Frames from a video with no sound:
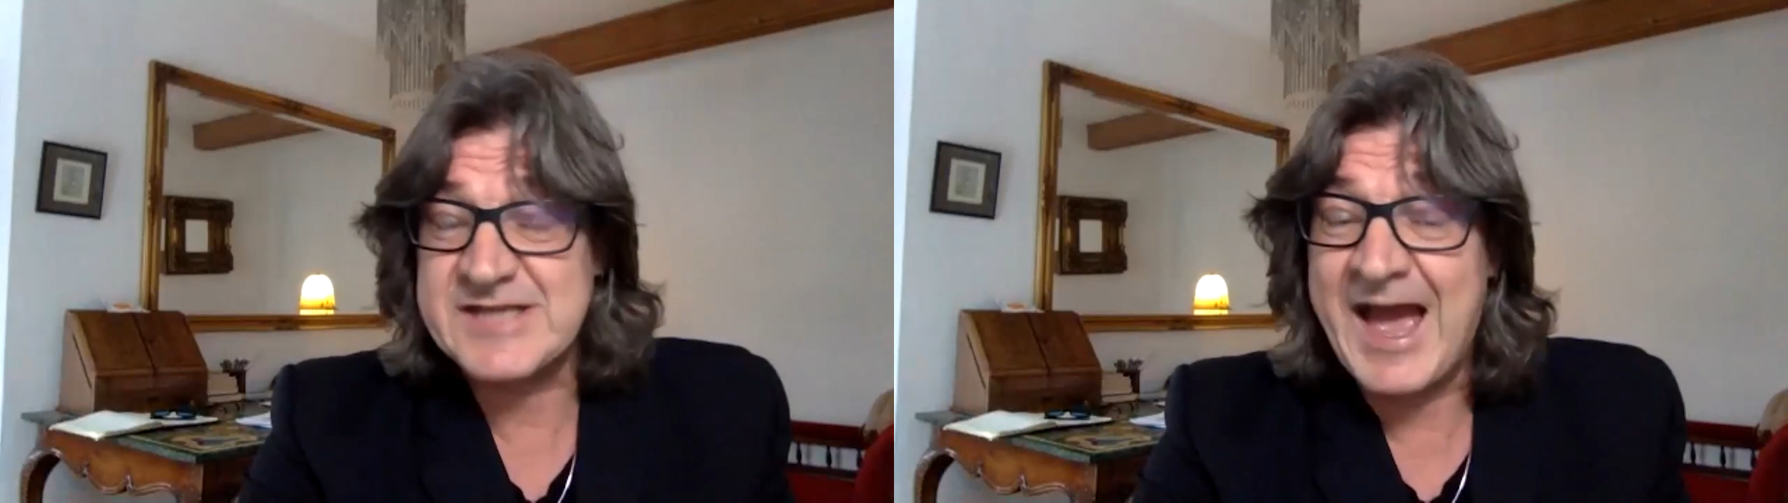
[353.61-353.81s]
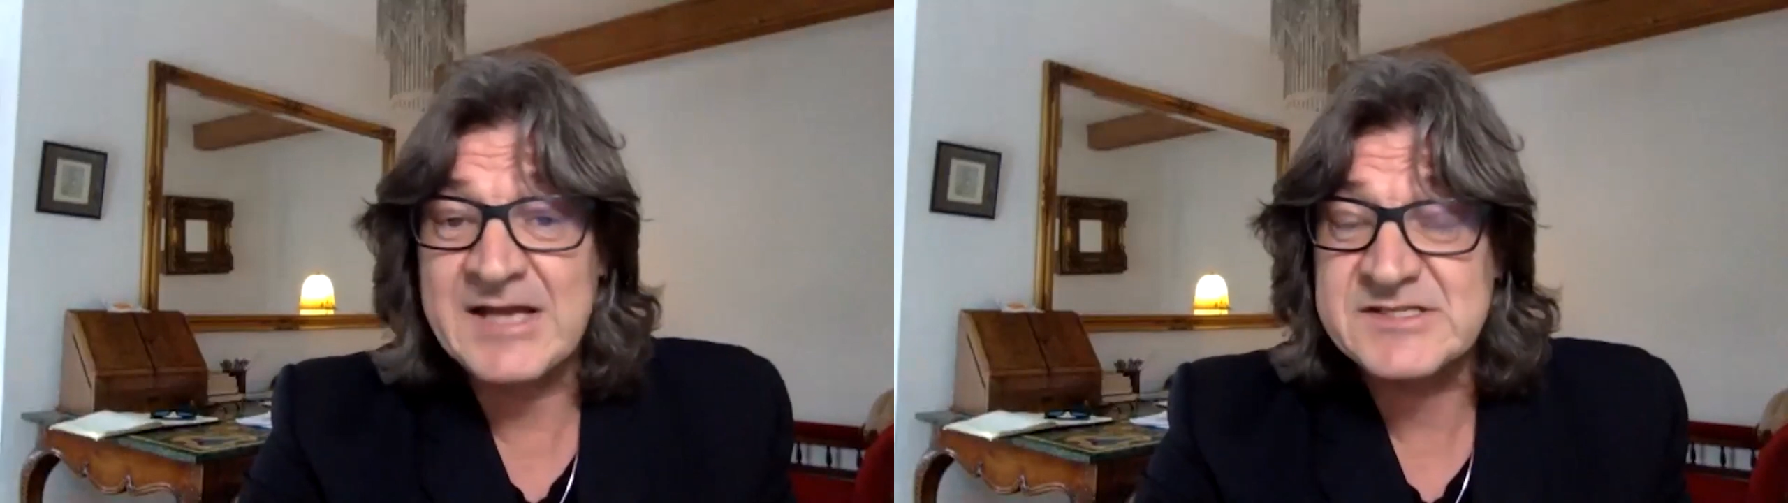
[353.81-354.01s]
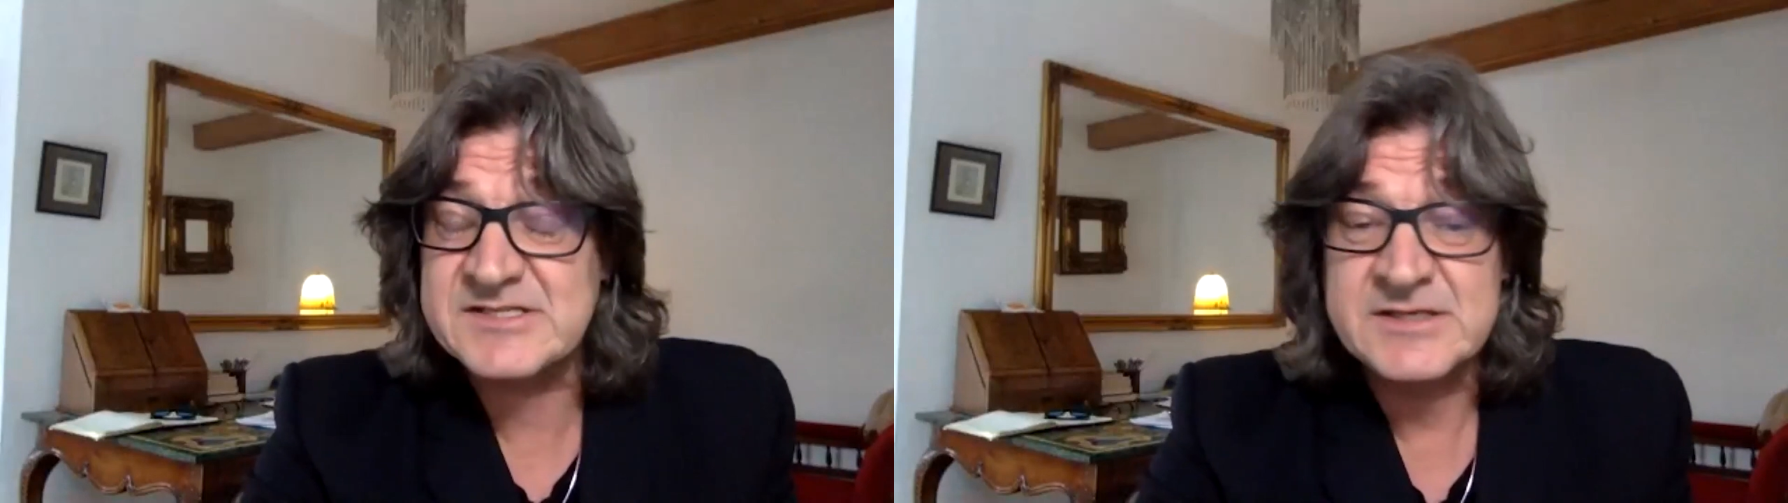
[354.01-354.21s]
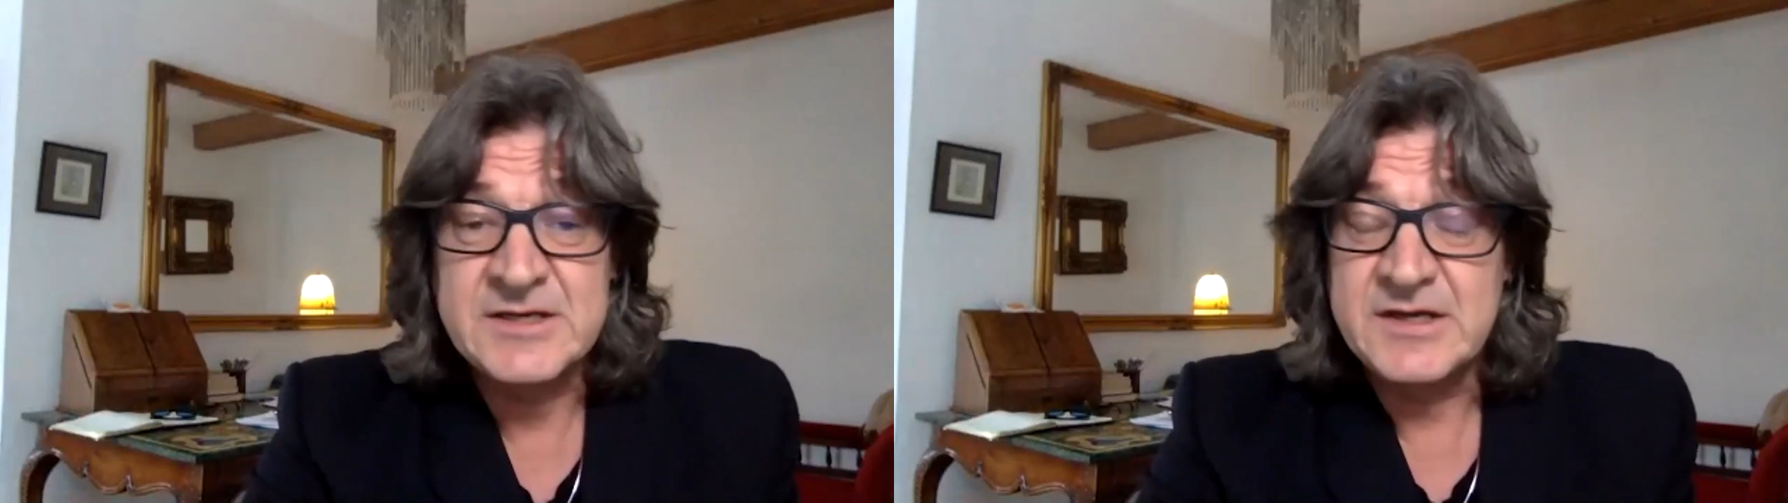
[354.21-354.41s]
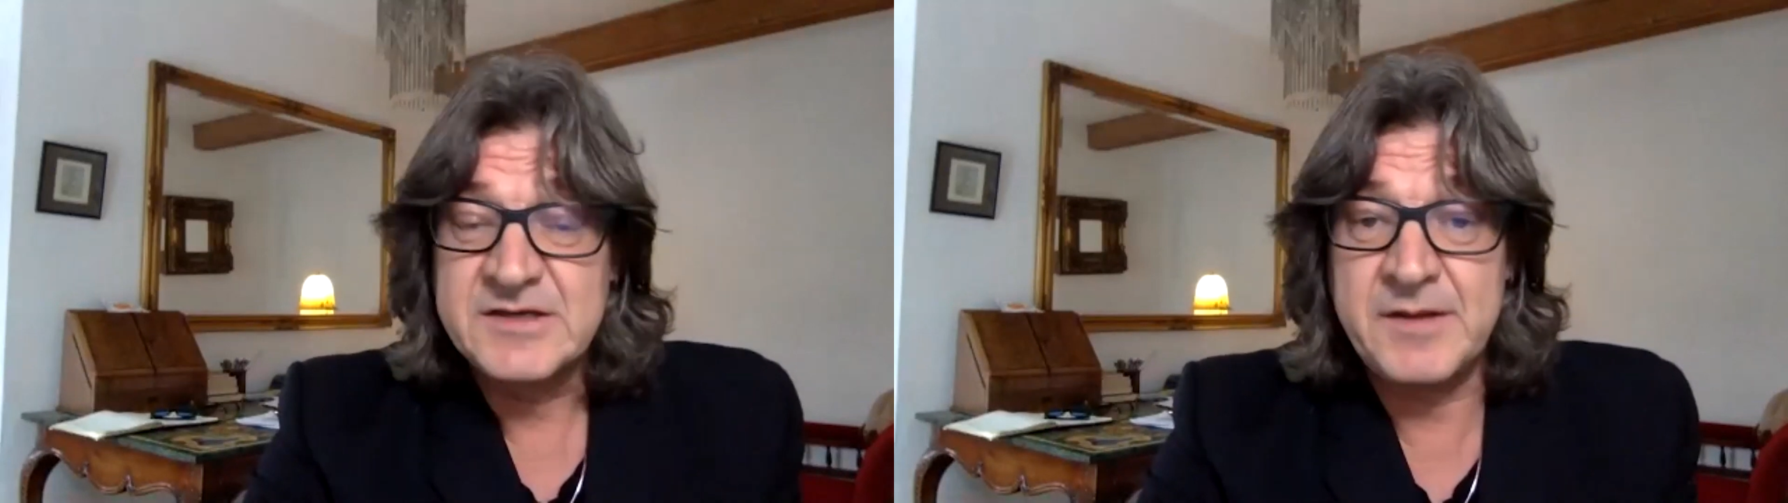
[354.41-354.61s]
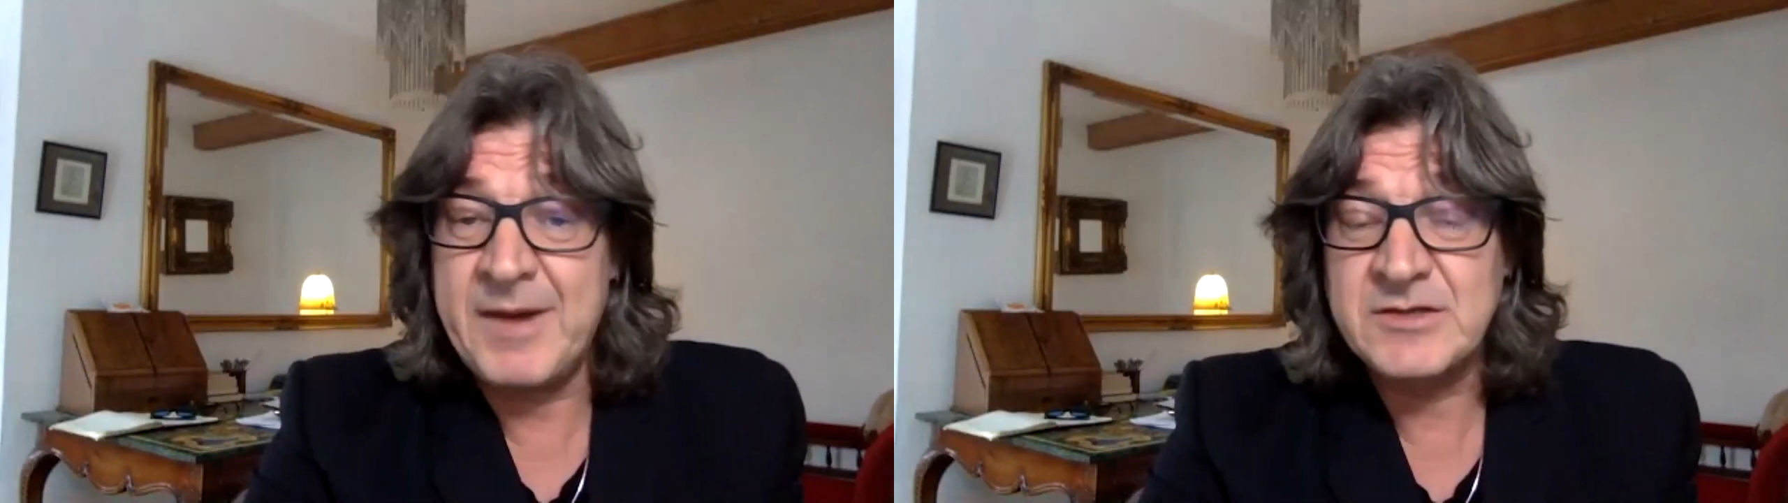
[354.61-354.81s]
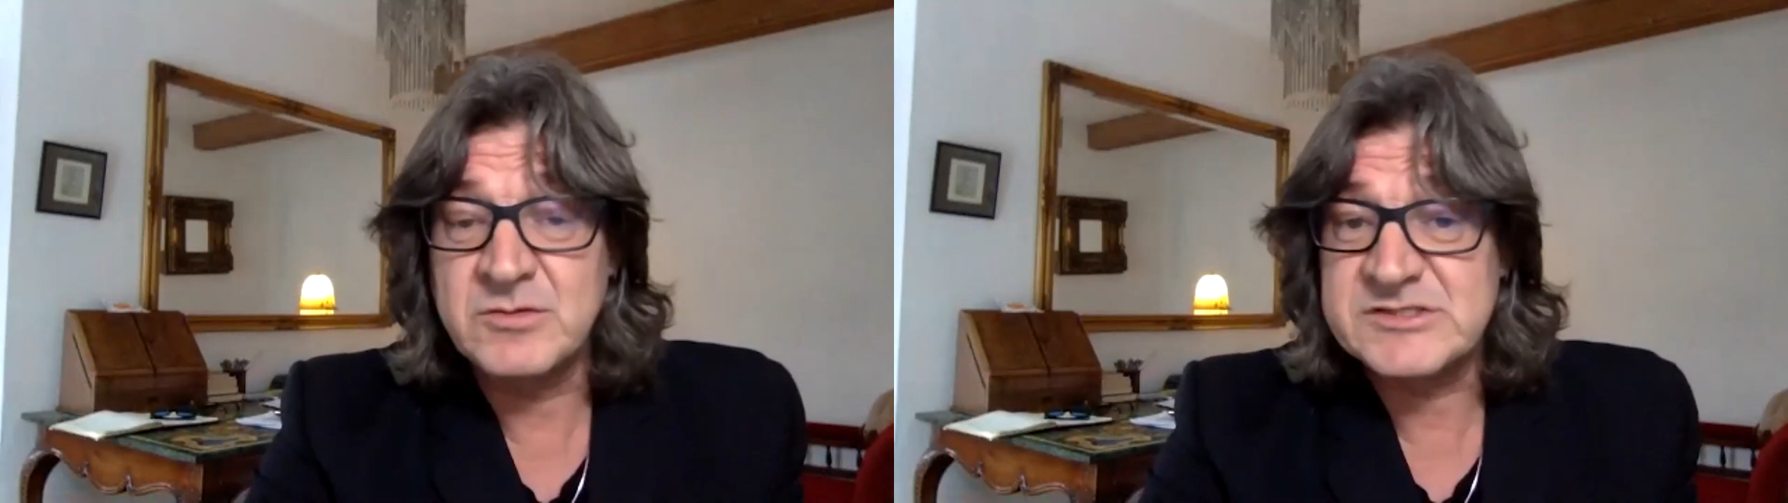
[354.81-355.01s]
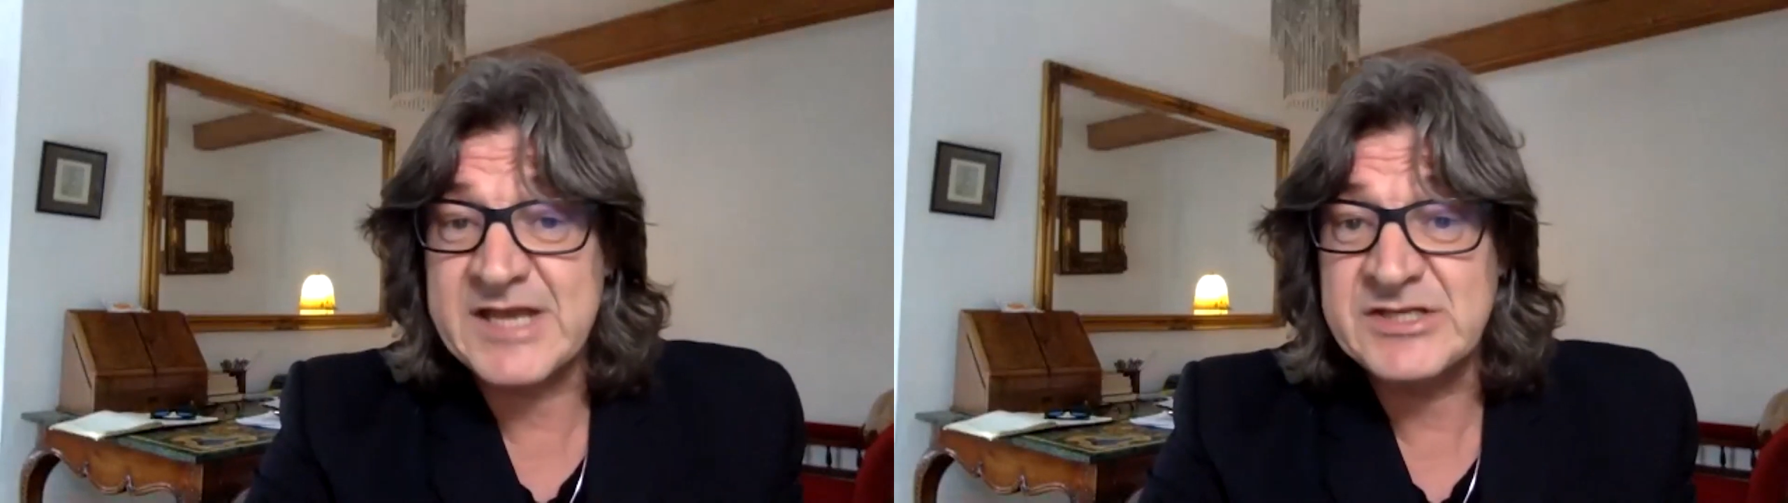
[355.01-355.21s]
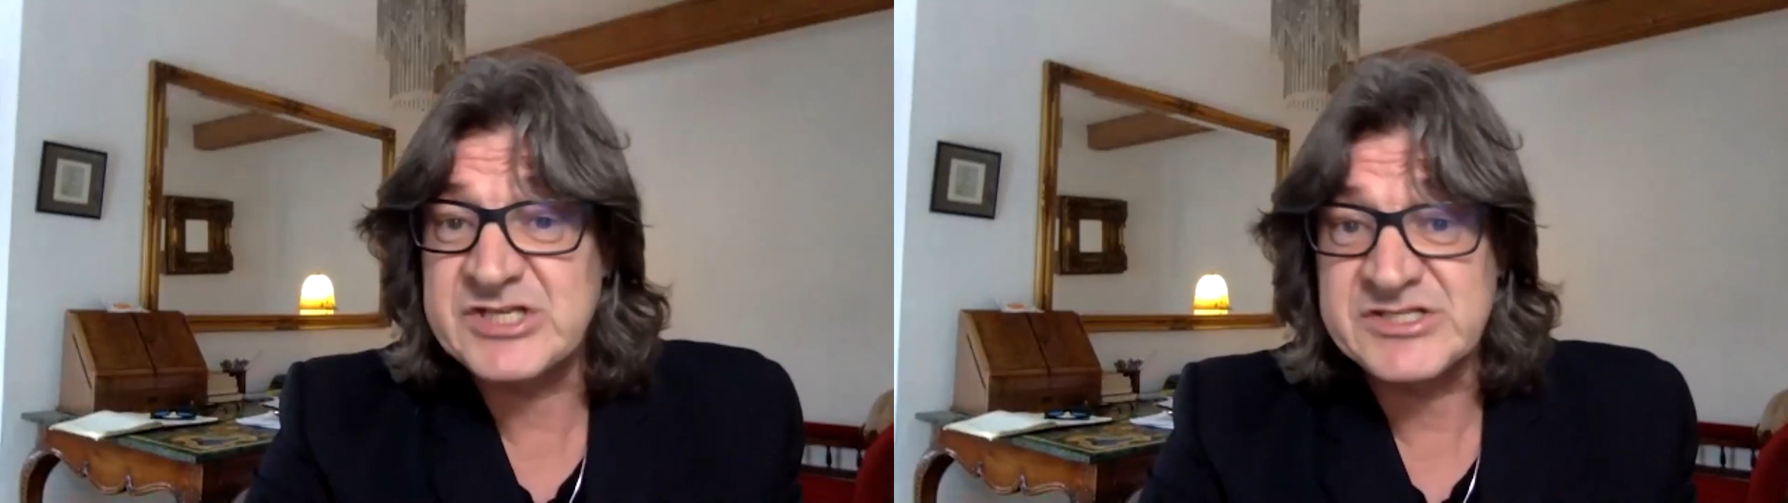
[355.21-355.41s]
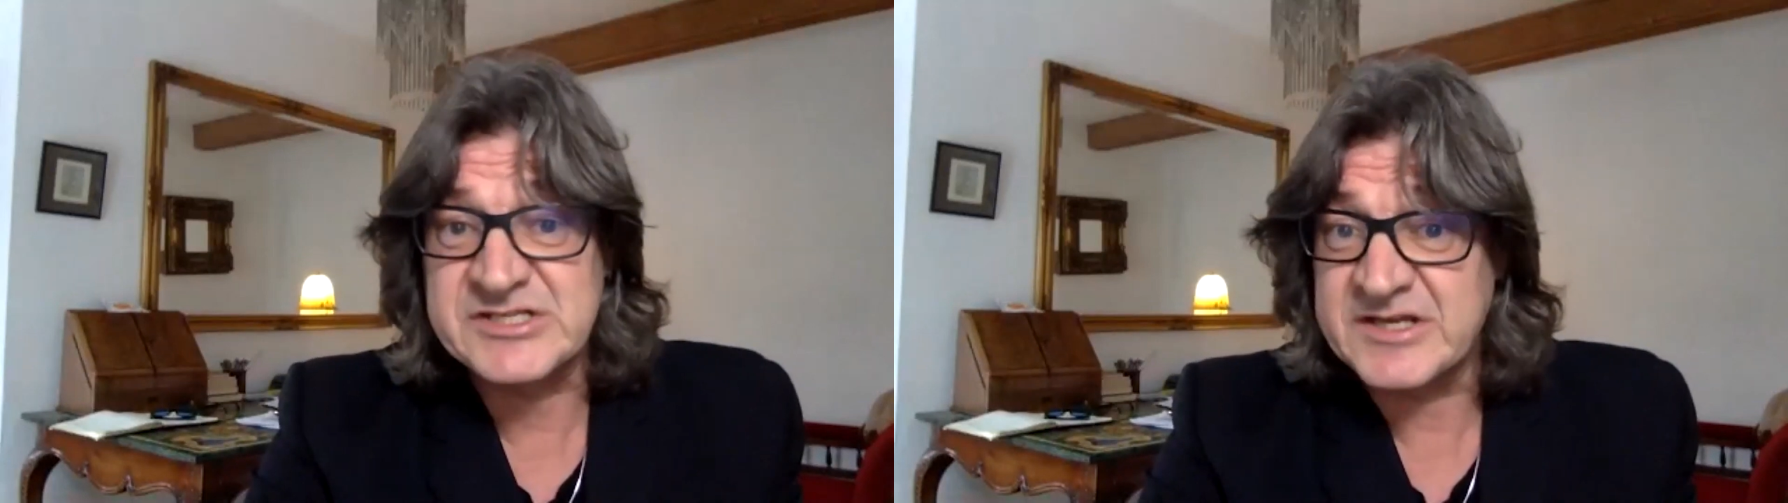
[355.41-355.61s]
as Emmanuel
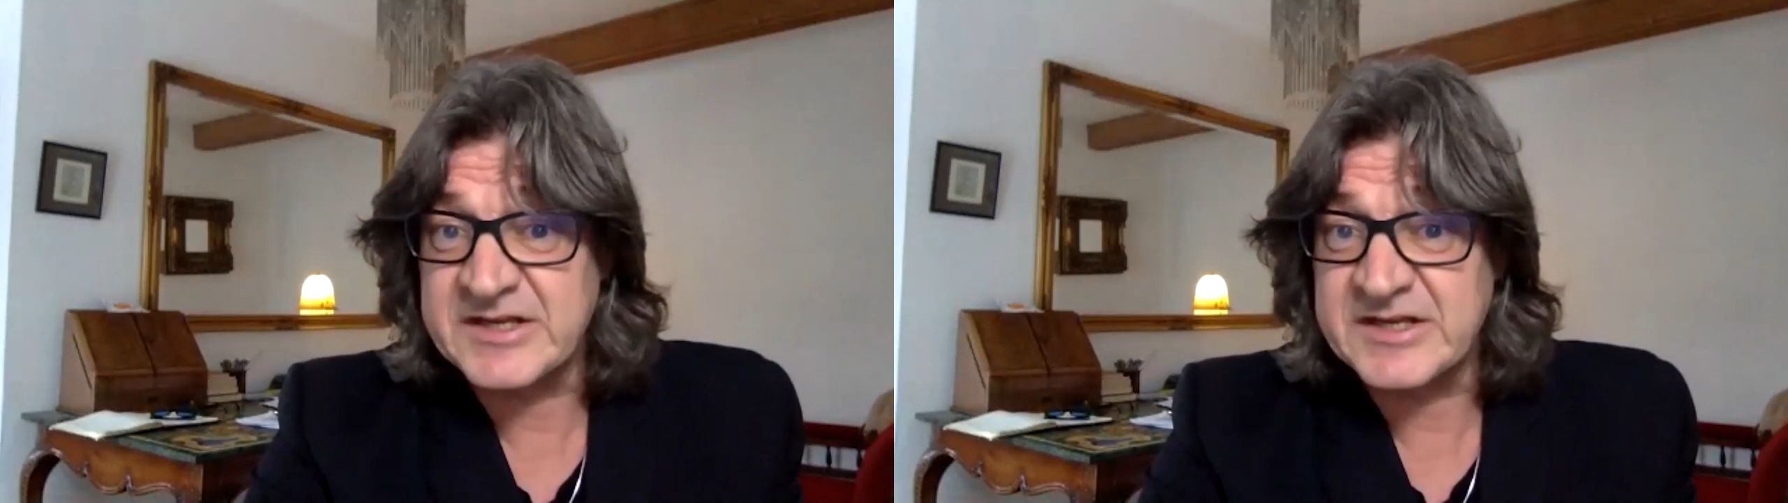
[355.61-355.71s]
Sanchez is going